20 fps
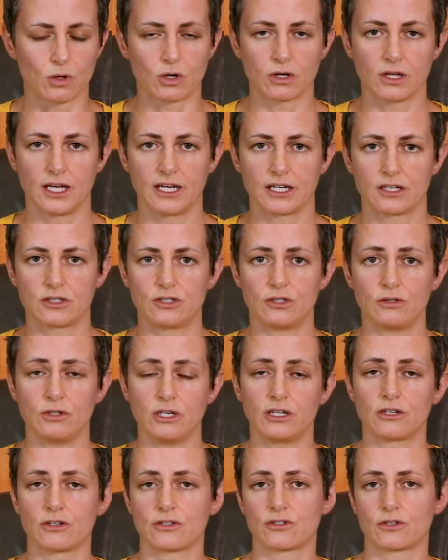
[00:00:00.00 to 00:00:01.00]
more like 2
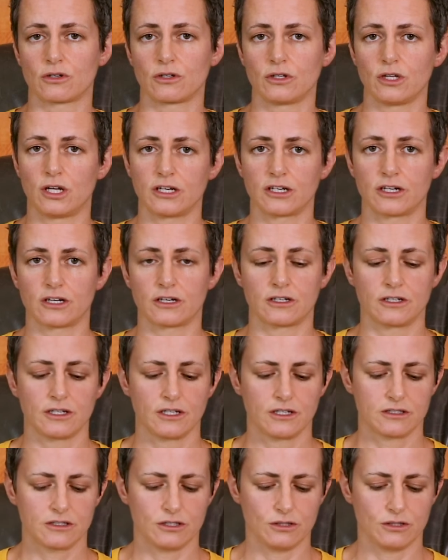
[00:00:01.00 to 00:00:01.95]
years or longer,